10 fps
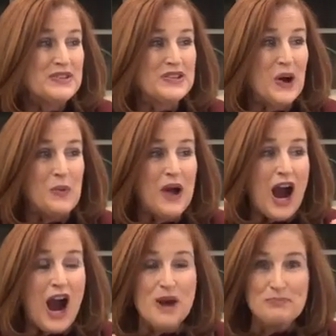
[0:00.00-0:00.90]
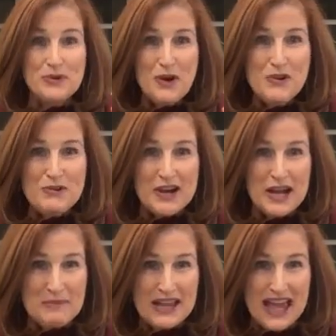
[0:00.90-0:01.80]
So our
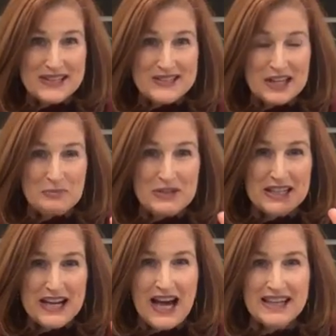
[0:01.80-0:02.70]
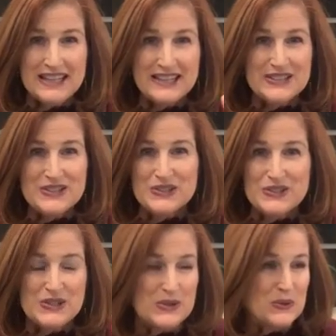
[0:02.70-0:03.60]
program again is going to be cut into
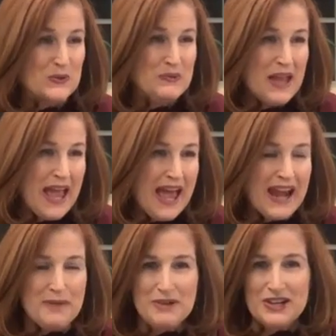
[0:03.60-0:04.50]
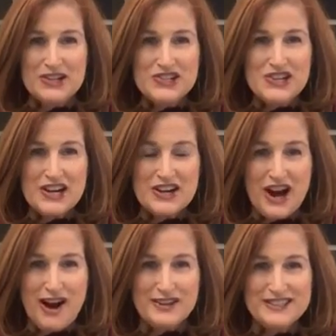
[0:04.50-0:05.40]
two, and I'm going to
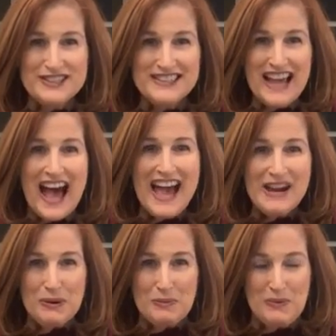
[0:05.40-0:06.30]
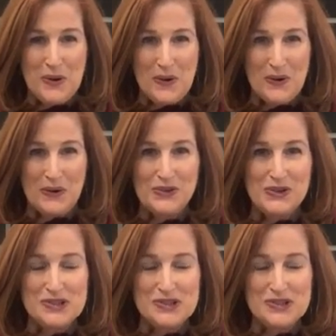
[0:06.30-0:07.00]
share our style poll.